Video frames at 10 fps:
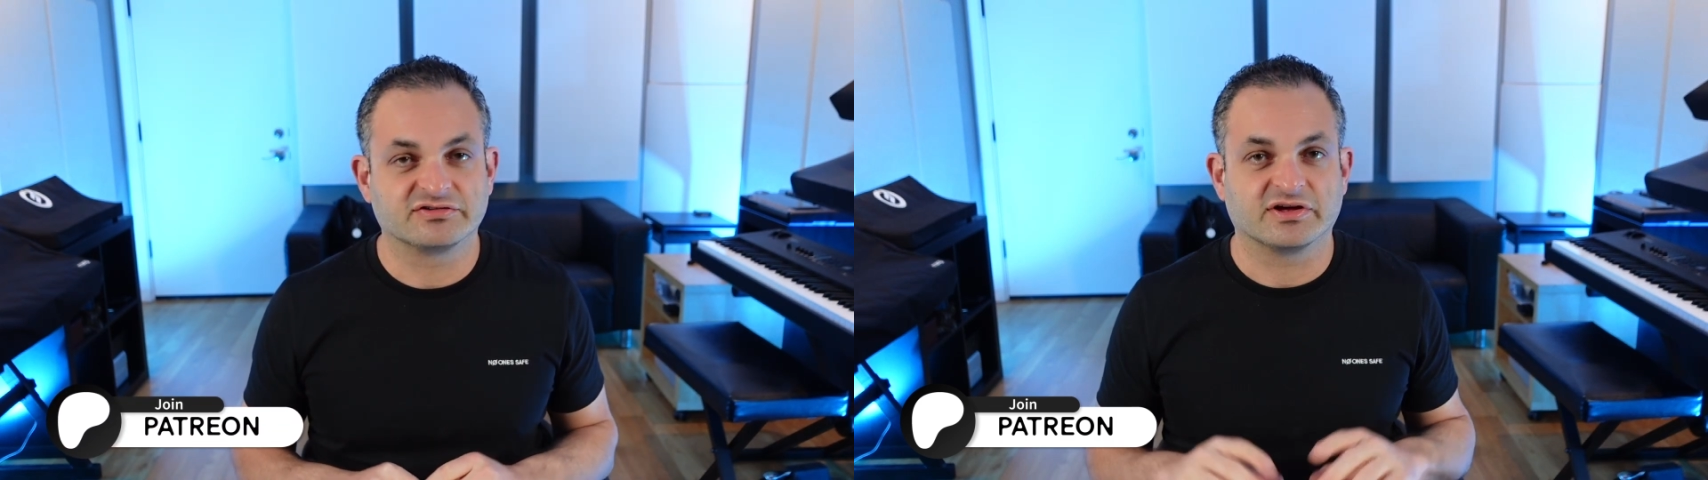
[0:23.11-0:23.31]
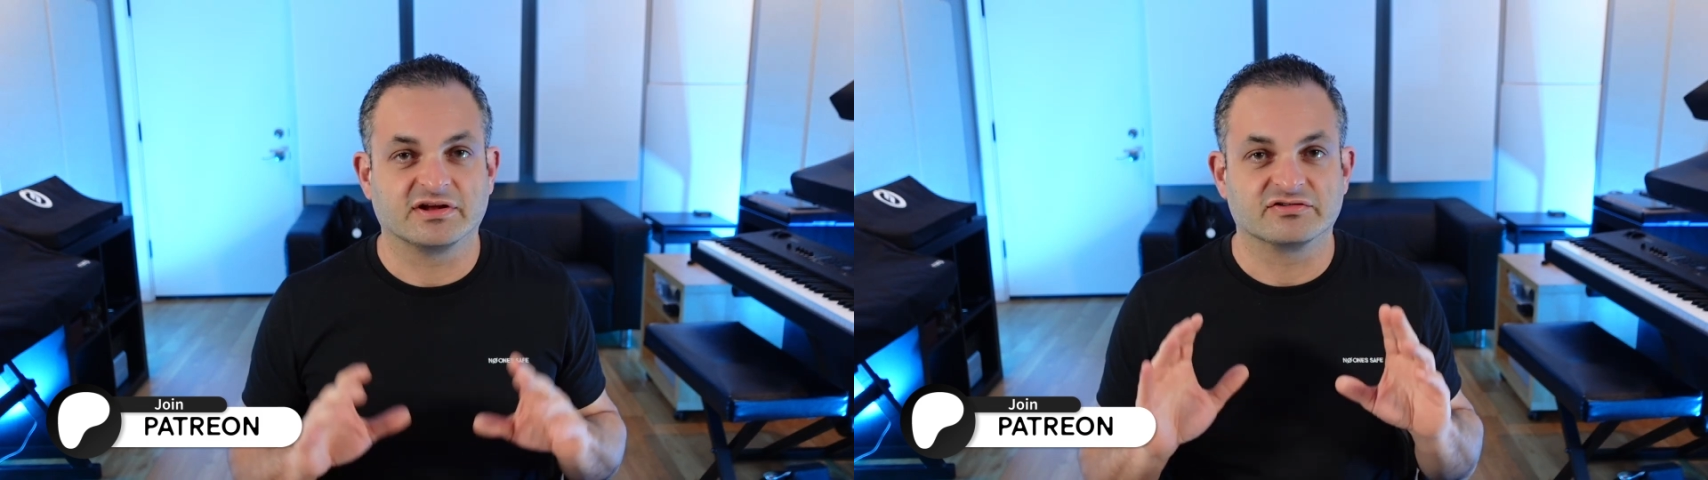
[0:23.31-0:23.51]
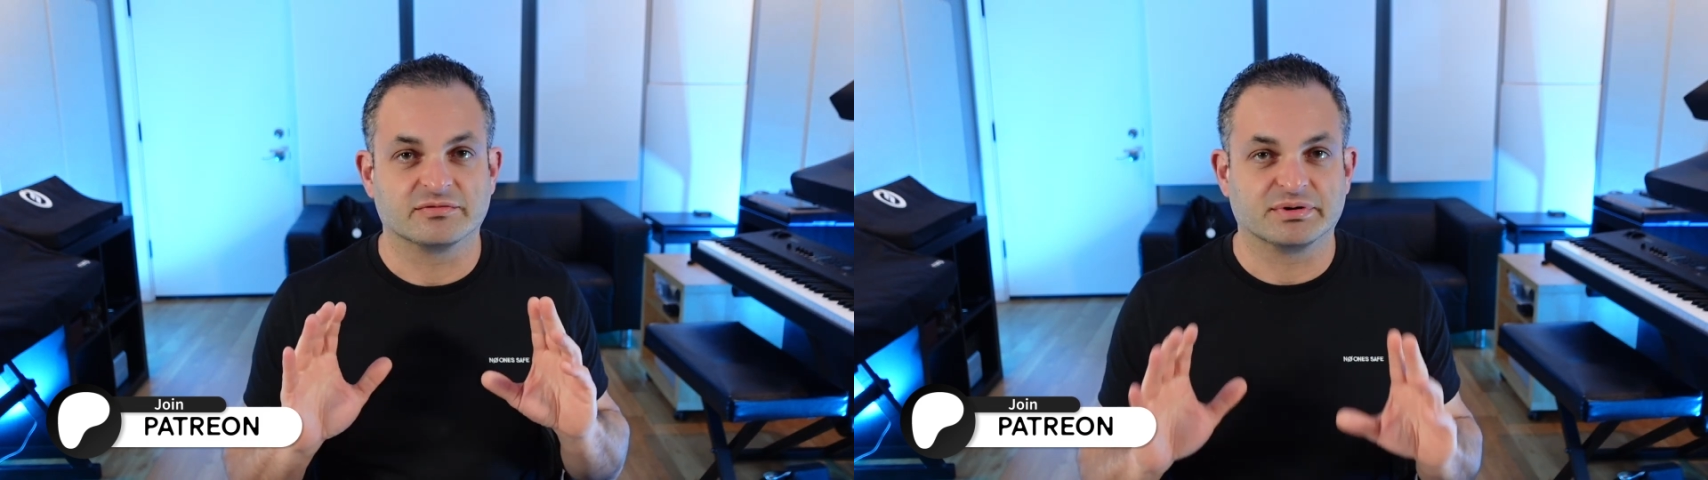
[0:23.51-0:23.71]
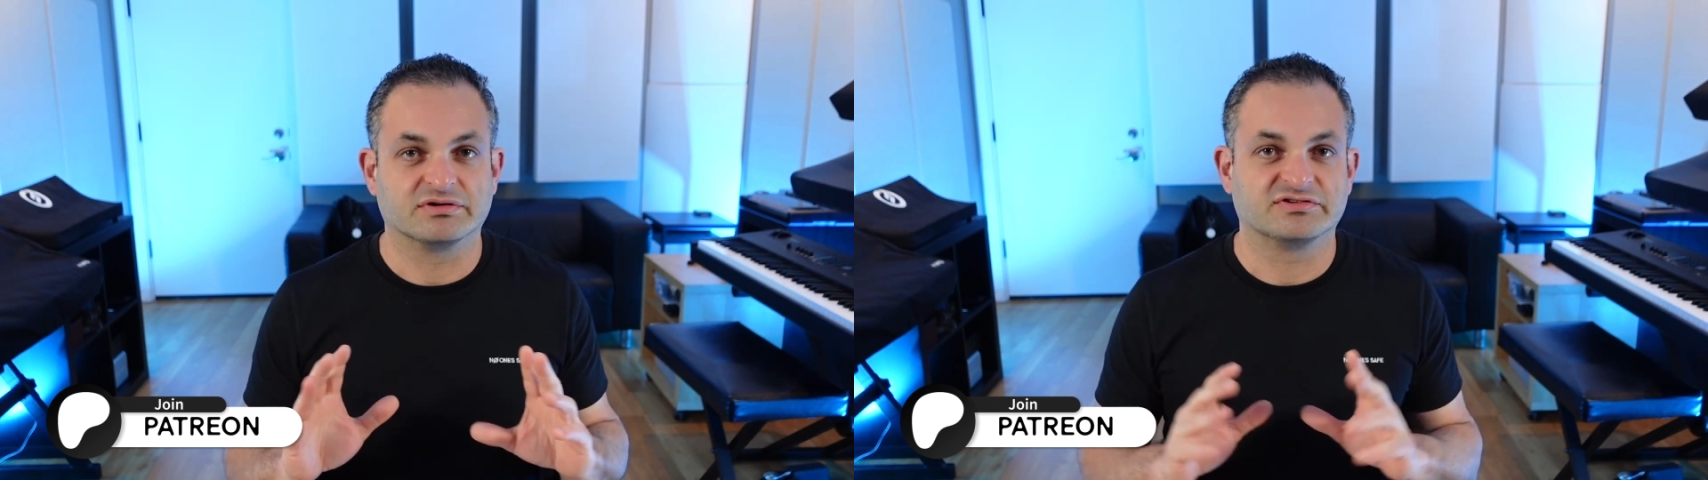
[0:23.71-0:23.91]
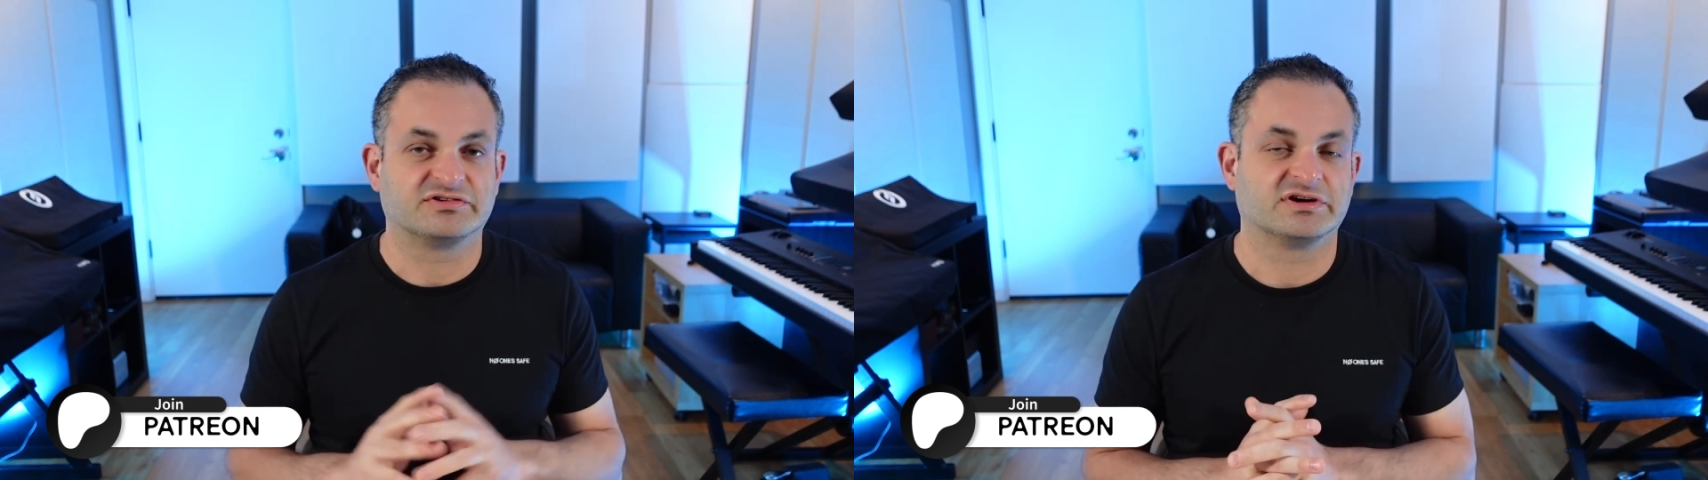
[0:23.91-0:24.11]
and there's a
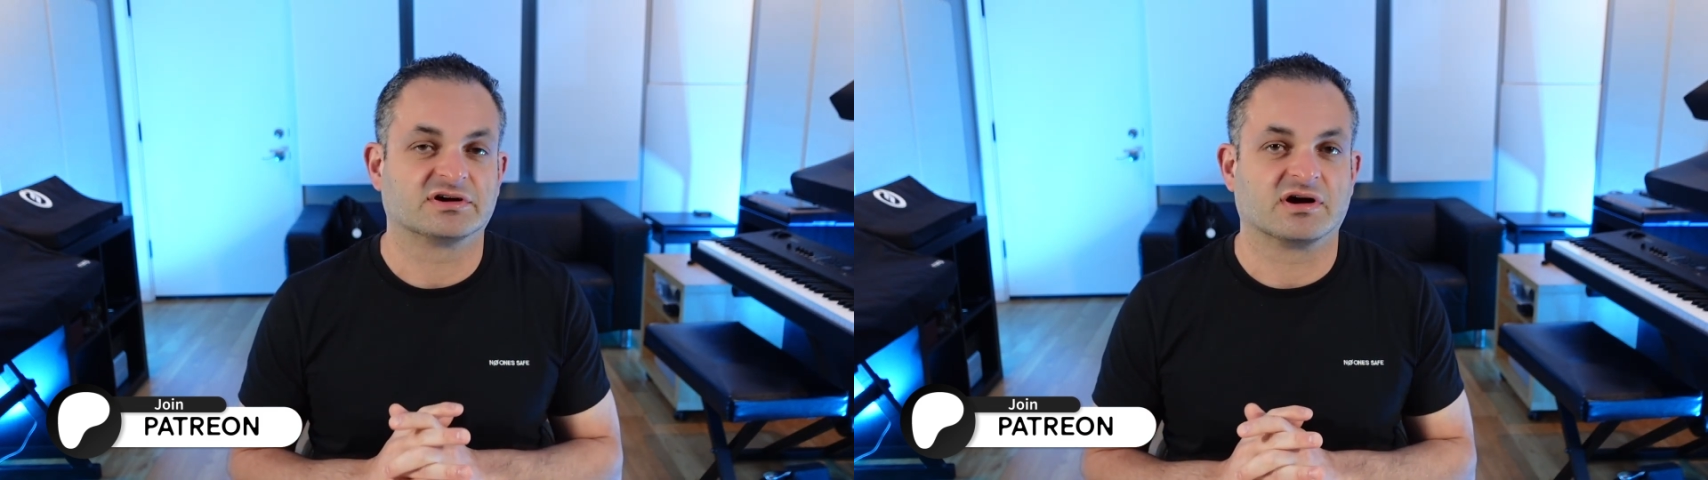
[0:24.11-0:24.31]
bonus tier